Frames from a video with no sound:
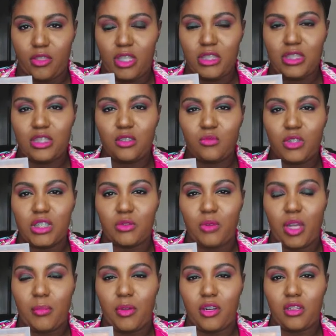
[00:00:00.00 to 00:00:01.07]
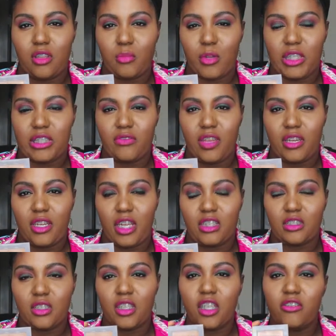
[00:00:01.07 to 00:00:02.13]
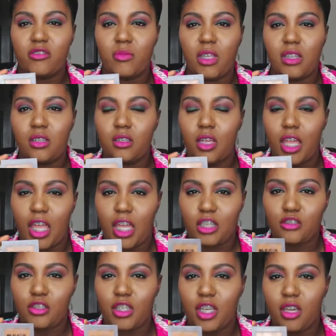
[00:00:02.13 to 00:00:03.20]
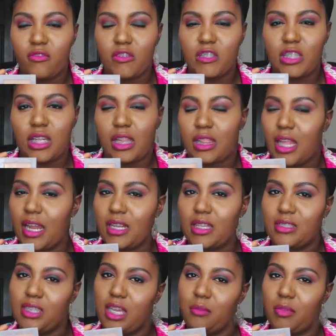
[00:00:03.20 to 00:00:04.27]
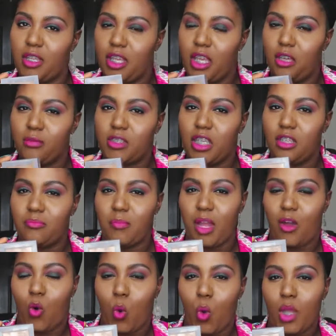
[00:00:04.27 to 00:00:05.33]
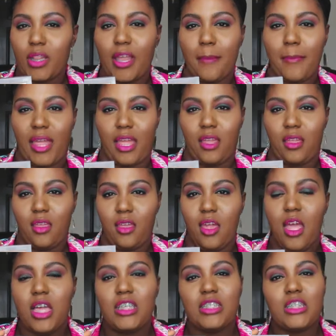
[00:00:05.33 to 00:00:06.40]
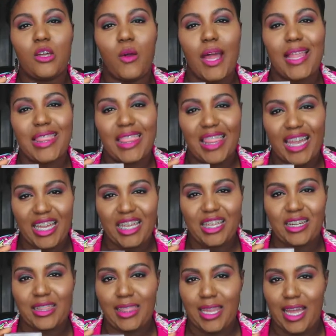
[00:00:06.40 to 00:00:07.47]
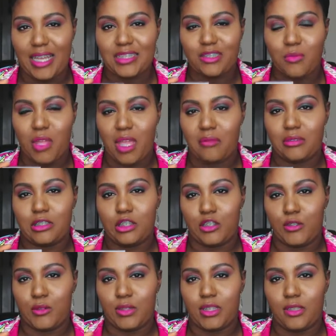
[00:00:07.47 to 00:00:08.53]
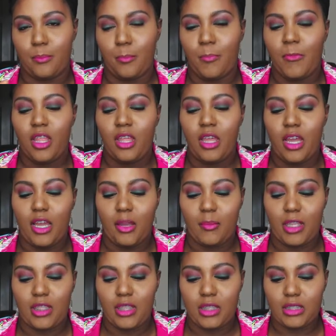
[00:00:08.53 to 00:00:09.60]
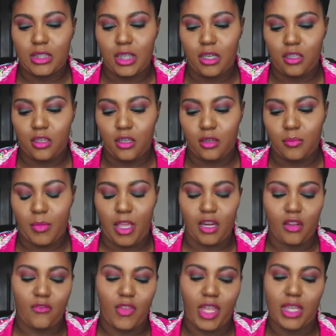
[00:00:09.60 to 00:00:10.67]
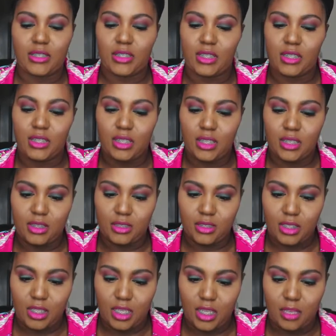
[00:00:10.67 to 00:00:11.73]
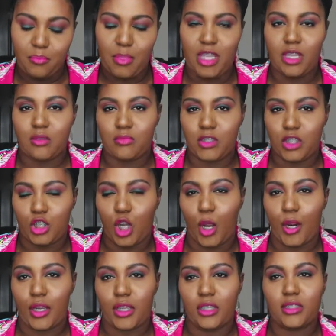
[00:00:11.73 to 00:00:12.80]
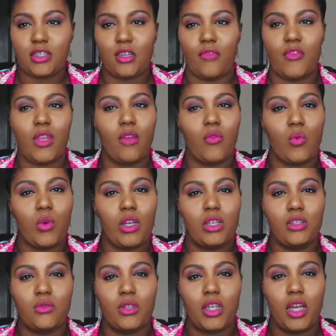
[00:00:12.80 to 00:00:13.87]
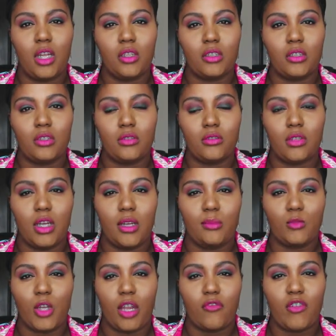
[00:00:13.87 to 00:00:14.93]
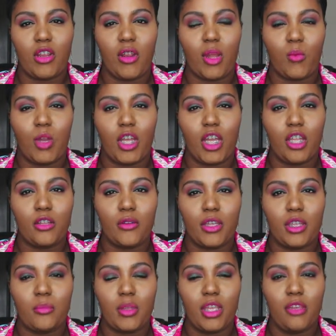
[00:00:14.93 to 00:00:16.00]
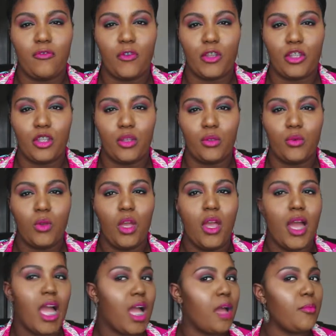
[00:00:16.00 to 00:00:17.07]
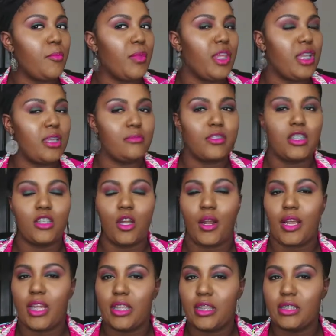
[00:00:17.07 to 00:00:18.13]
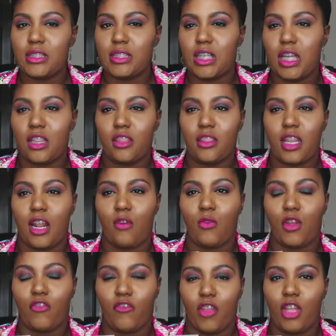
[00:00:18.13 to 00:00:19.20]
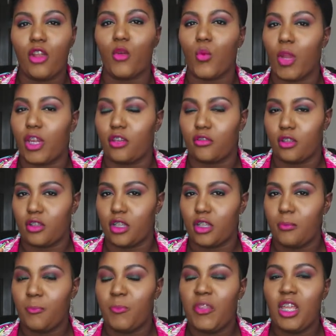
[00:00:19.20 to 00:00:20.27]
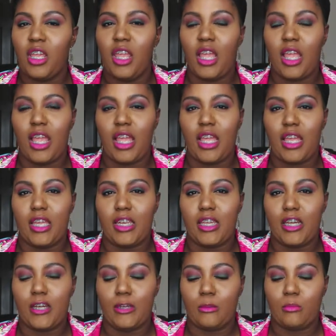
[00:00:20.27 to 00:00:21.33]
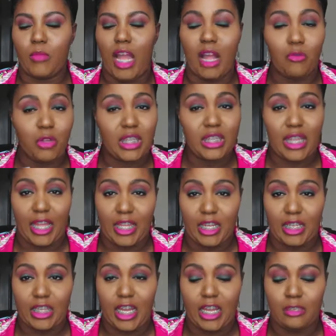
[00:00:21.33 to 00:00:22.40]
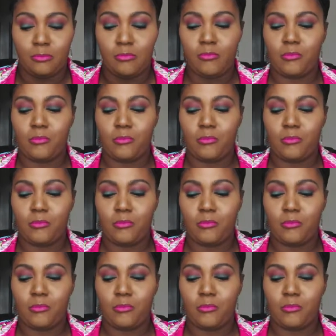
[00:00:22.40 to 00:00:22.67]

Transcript: This is the reason why I put on the pressed foundation. It gives me a little extra coverage, and a lot of the time it helps keep my oil at bay. So I like it a lot to be able to use it. In this color, matter of fact, it is in medium to dark. So if you ever want to do a color, trying to figure out what color it could be for you, I'm a medium to dark, and this is the color that I wear very regularly. And I really like it a lot.